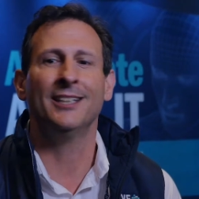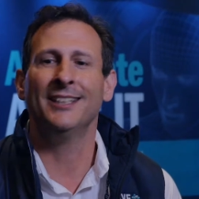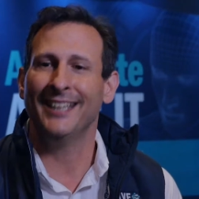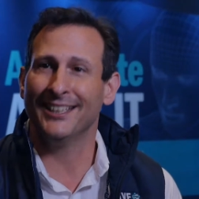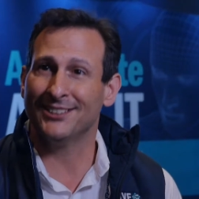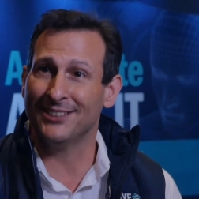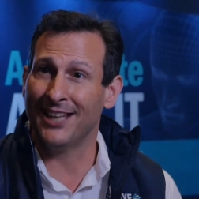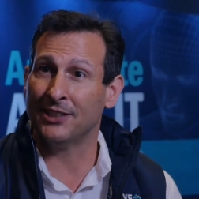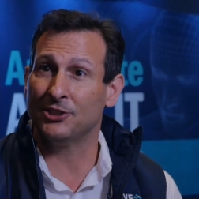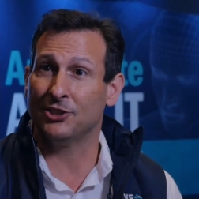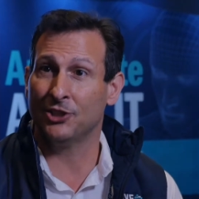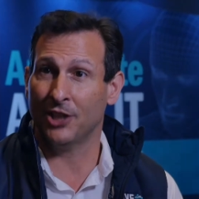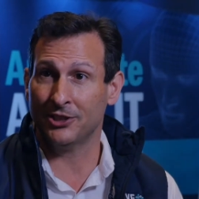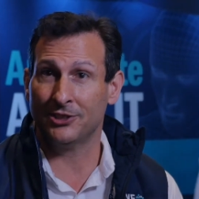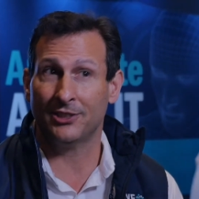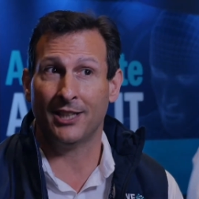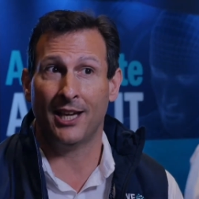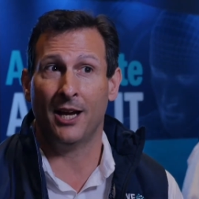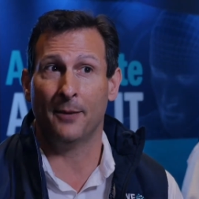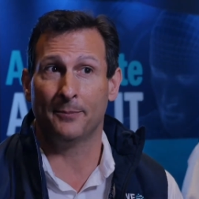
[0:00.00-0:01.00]
It's not just
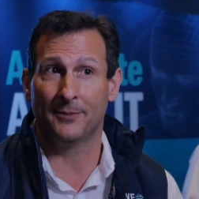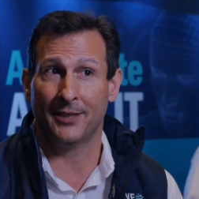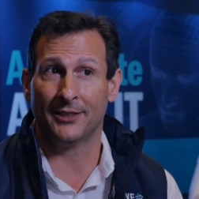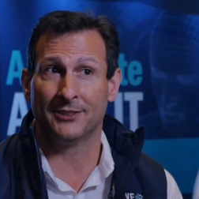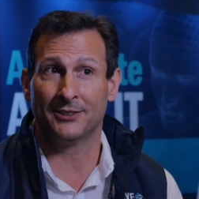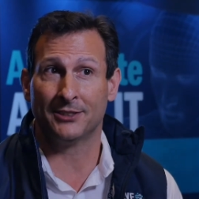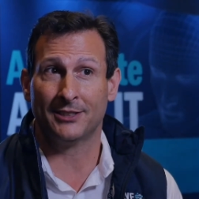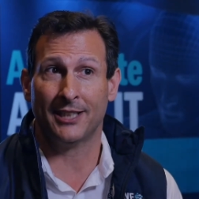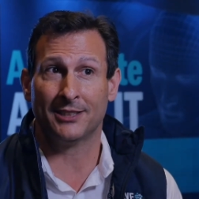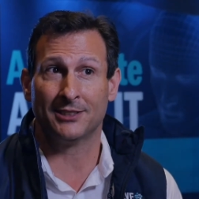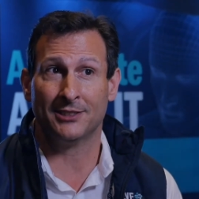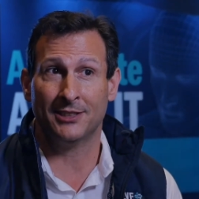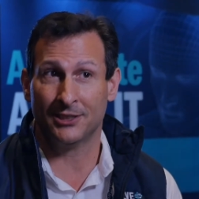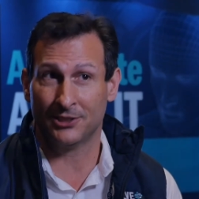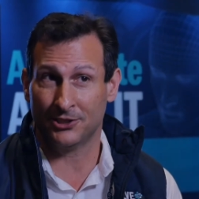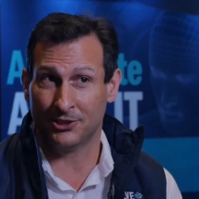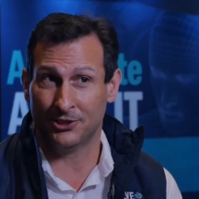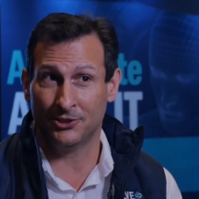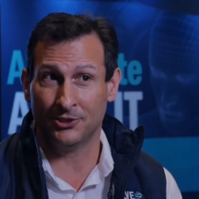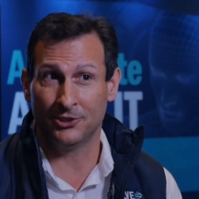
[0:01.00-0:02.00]
the help desk
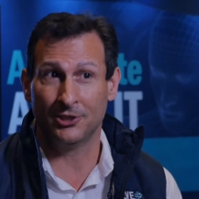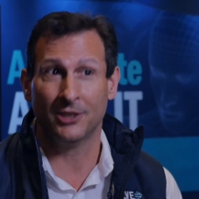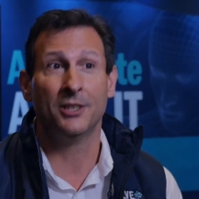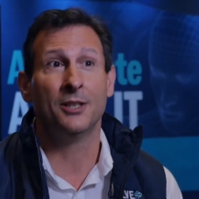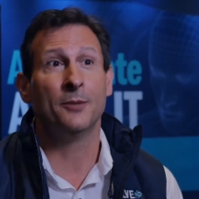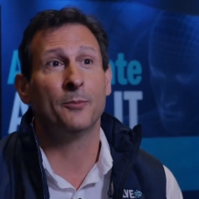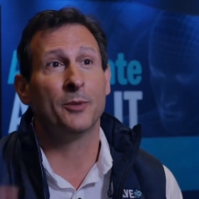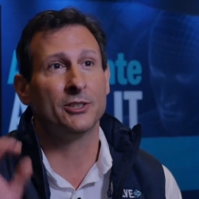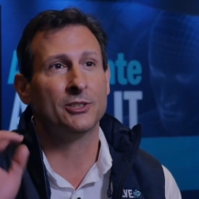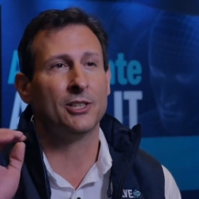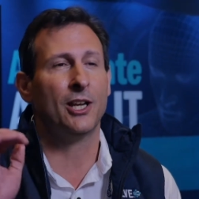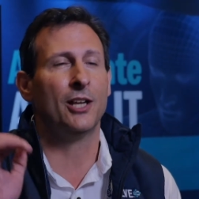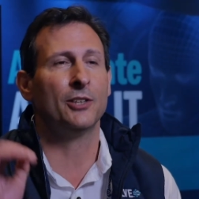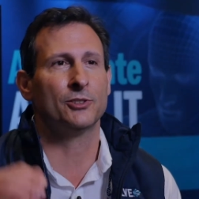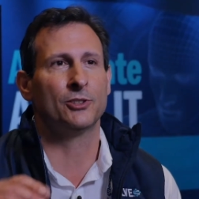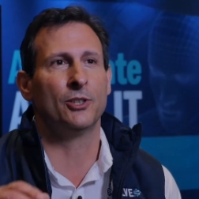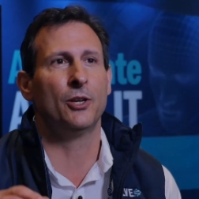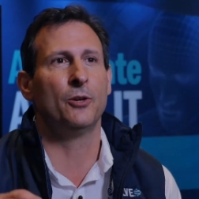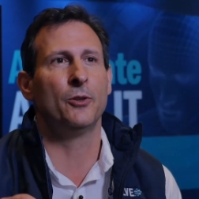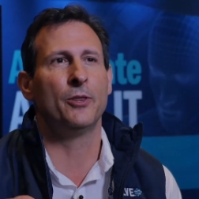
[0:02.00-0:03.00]
technicians, but it's
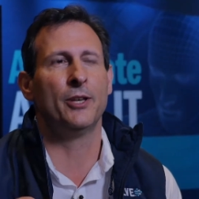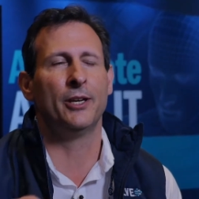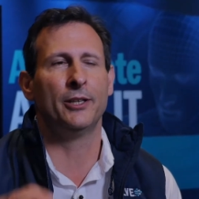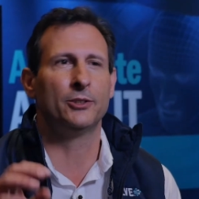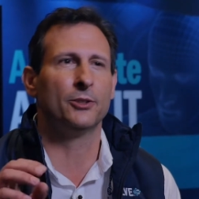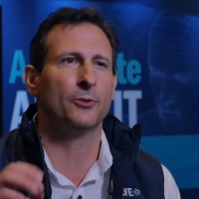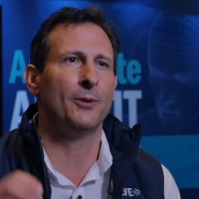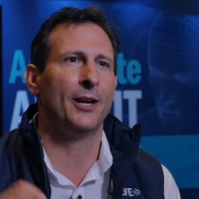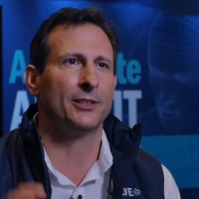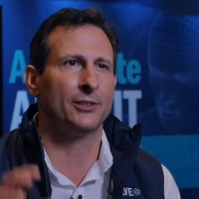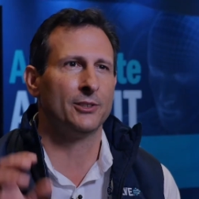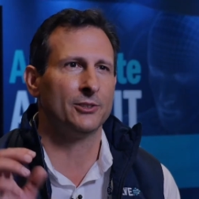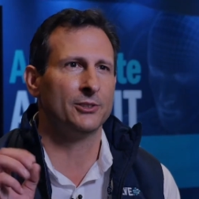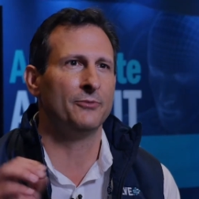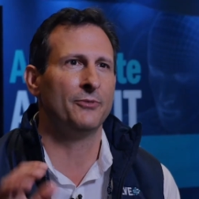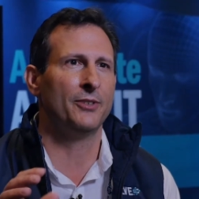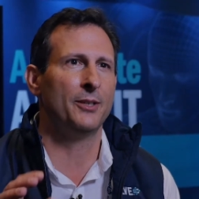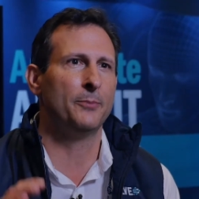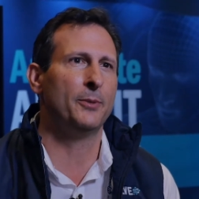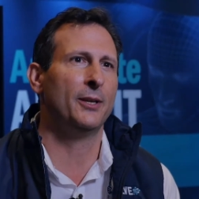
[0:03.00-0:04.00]
also the directors
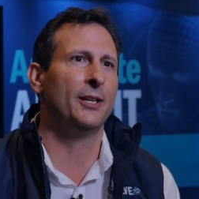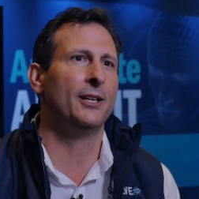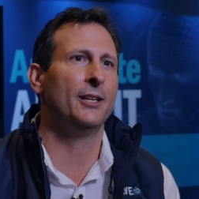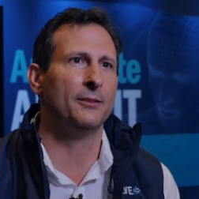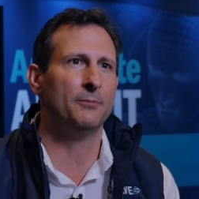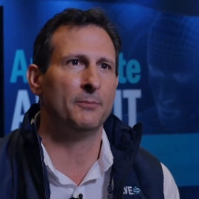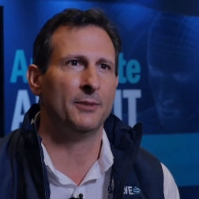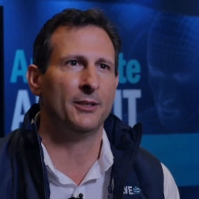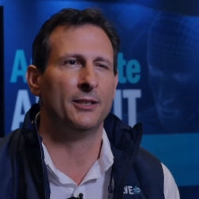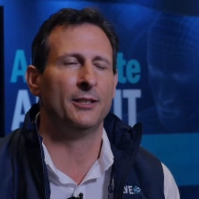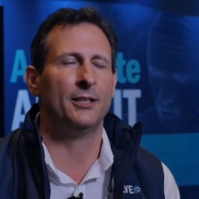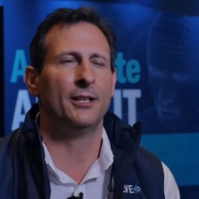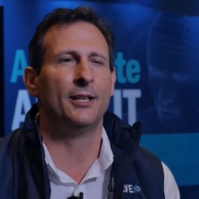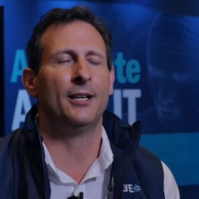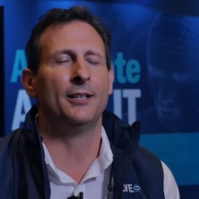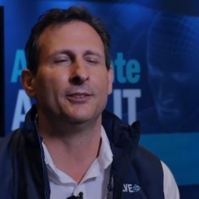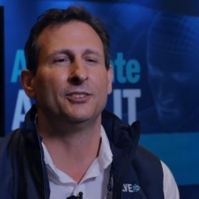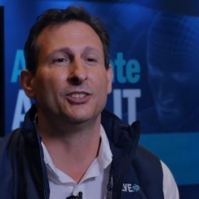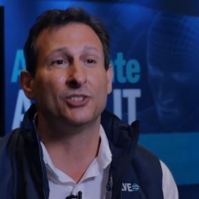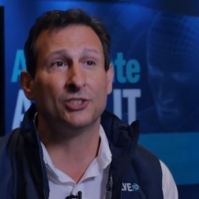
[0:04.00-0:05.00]
and VP and, and
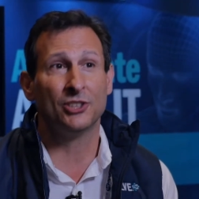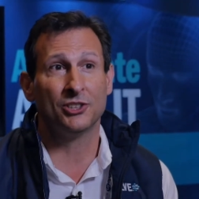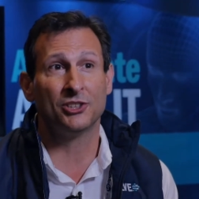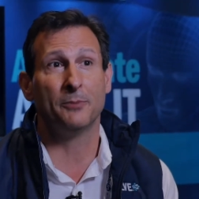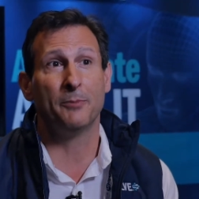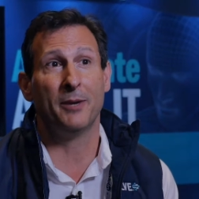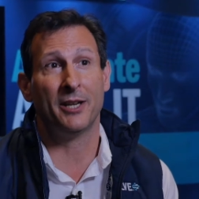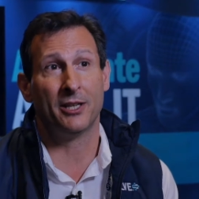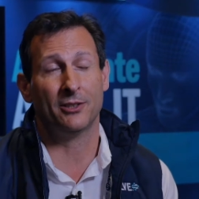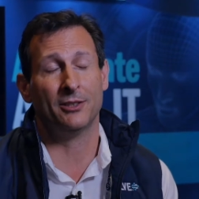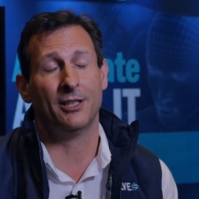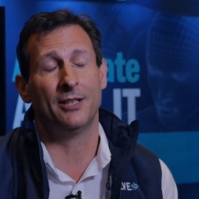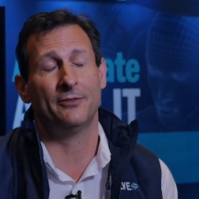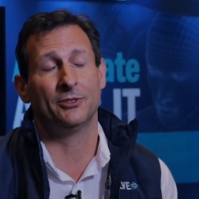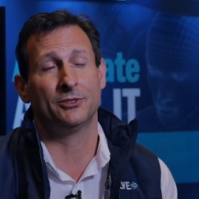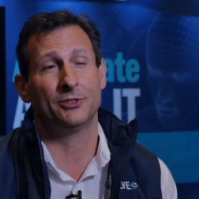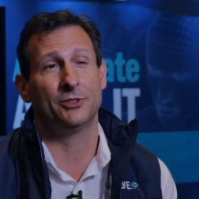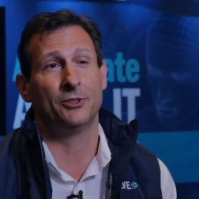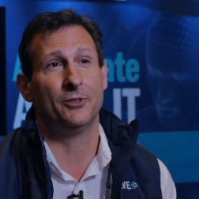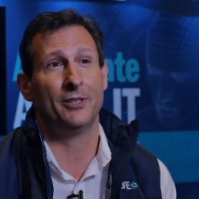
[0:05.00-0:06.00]
uh, decision maker level
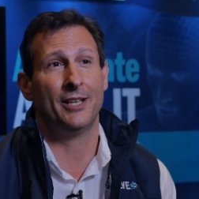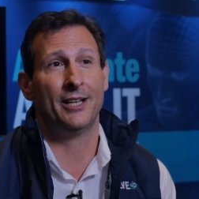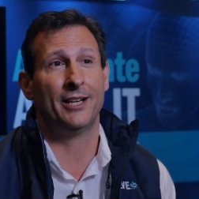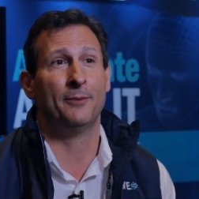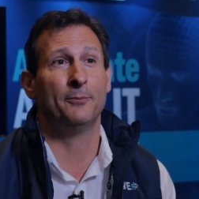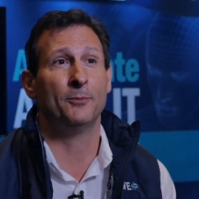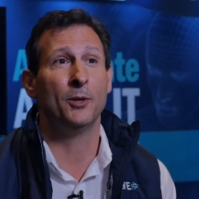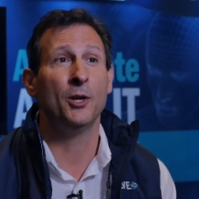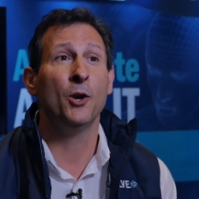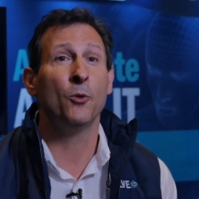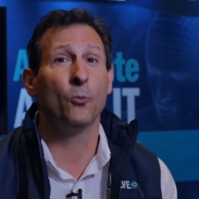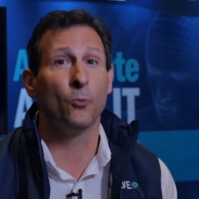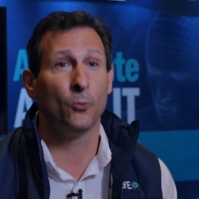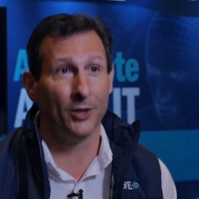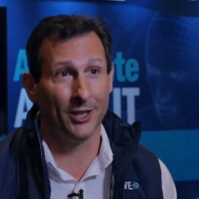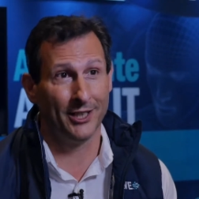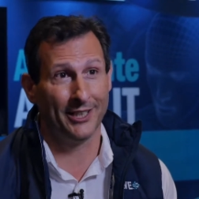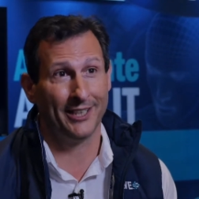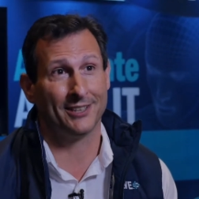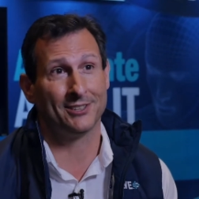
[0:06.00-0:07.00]
too that I'm
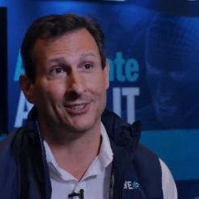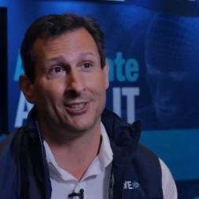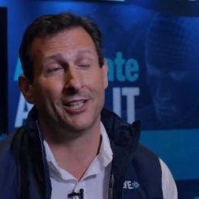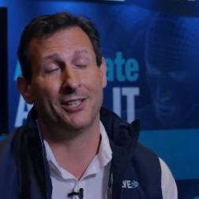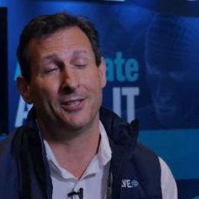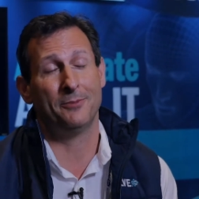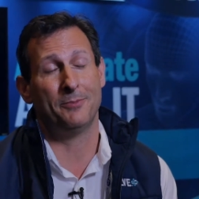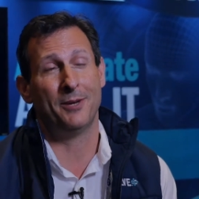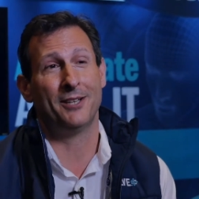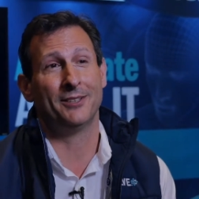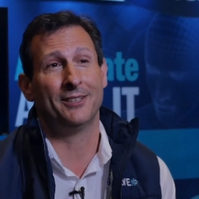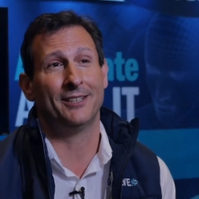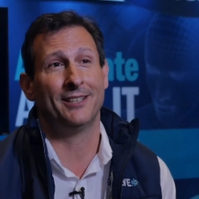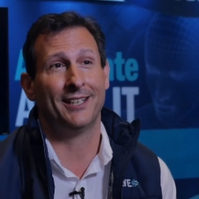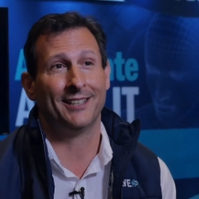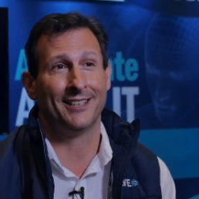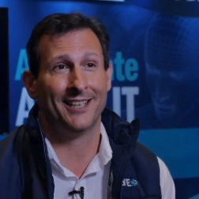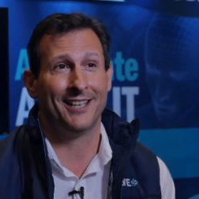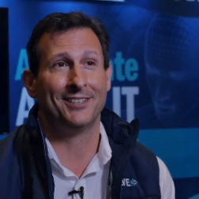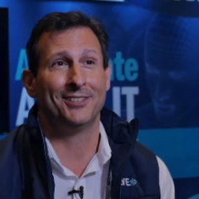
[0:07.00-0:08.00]
really excited about that
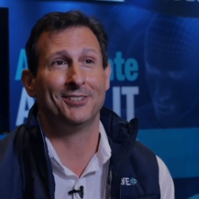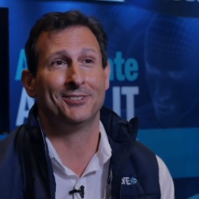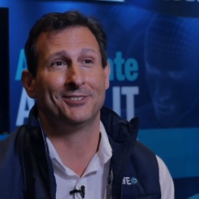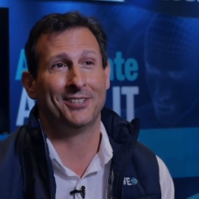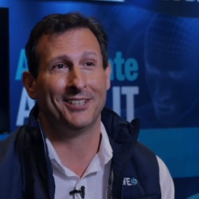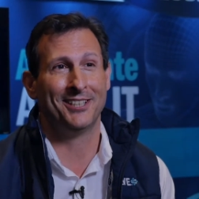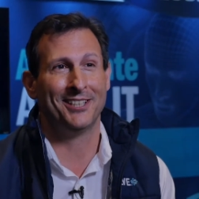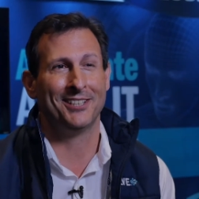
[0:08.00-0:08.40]
I got here today